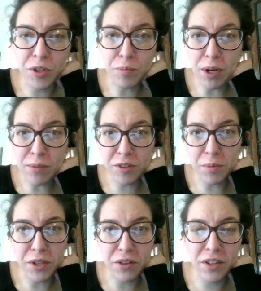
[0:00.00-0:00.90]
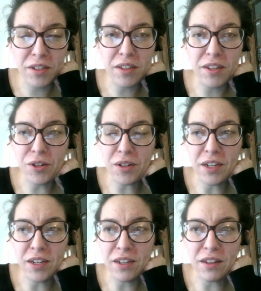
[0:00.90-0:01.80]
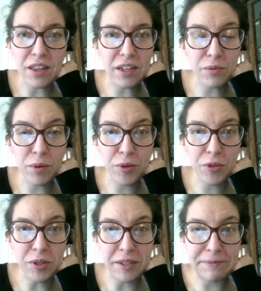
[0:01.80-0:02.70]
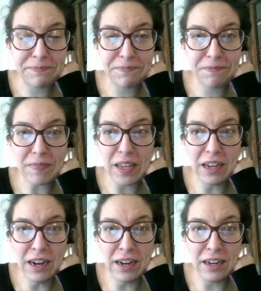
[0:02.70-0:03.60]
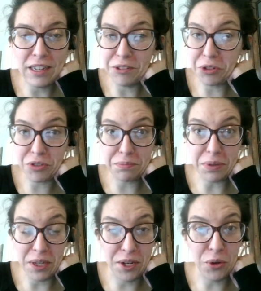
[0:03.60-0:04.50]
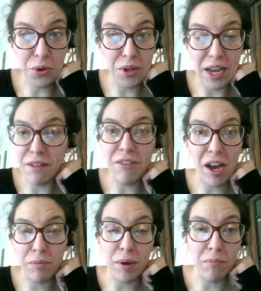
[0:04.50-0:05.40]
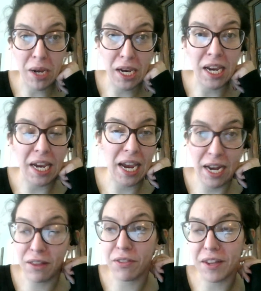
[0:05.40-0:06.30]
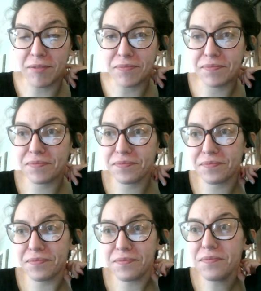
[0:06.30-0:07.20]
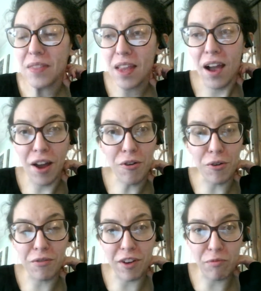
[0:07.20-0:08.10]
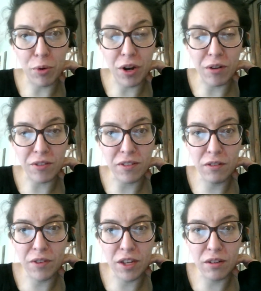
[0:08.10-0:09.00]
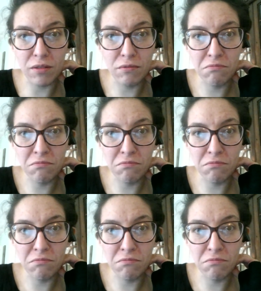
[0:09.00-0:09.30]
promised to be authentic here, and that's what we're doing. I just plain old have not been making anything. I don't know if I've put out a single video